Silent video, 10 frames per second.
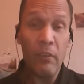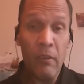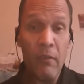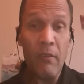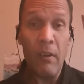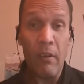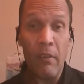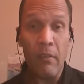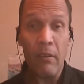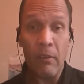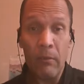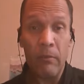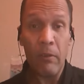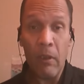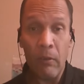shouldn't have done it because
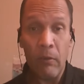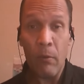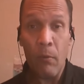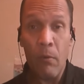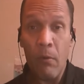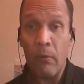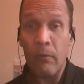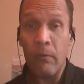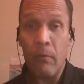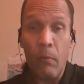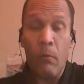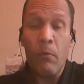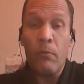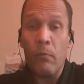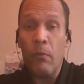it's against the rules. The
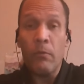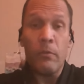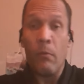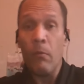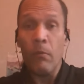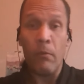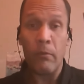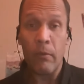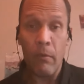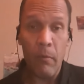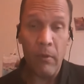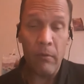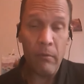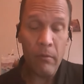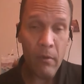rule, rules are rules. I
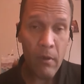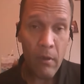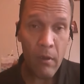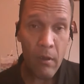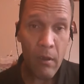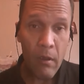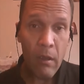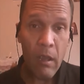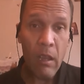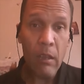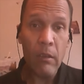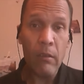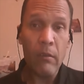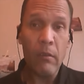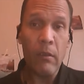mean,
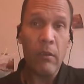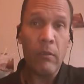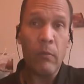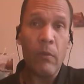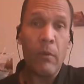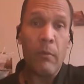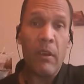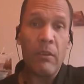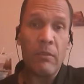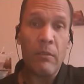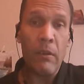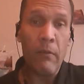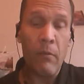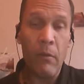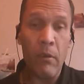and they just want to make sure
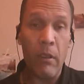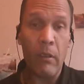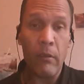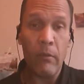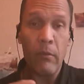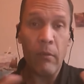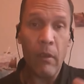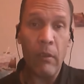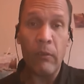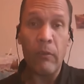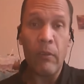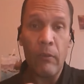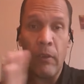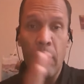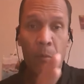everyone ha has the
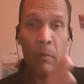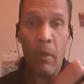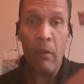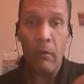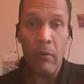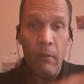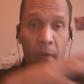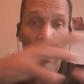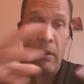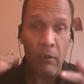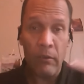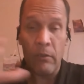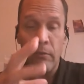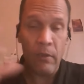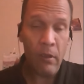same amount of advantage
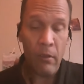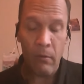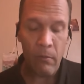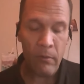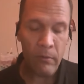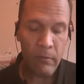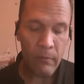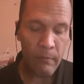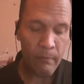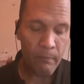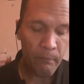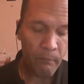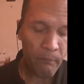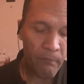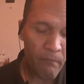as the other one
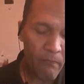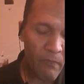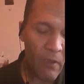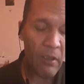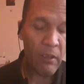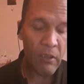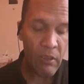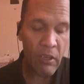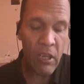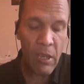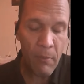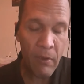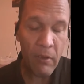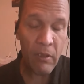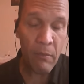and to keep
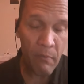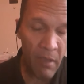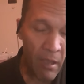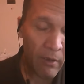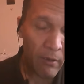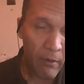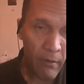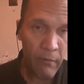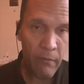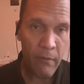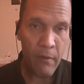it competitive.